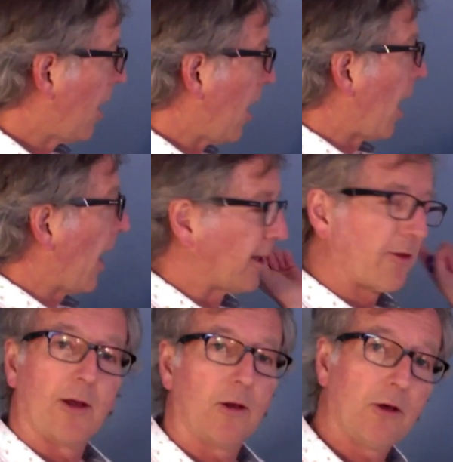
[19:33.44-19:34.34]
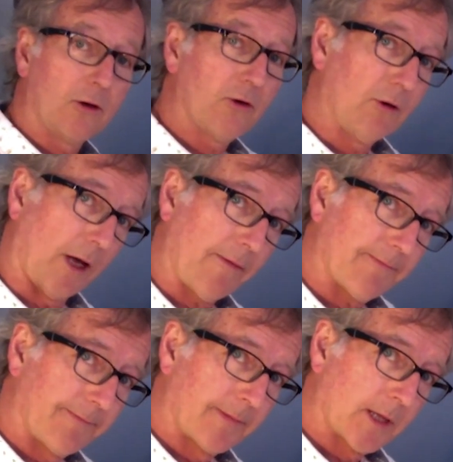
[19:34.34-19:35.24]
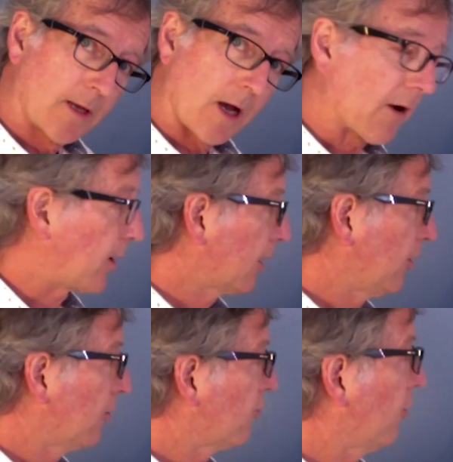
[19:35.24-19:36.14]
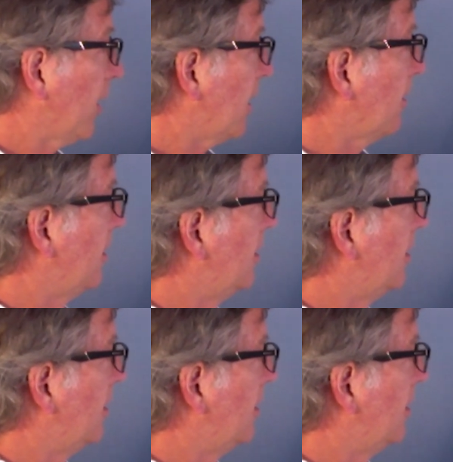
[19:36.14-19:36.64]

I think you could do that. I reckon you could draw that.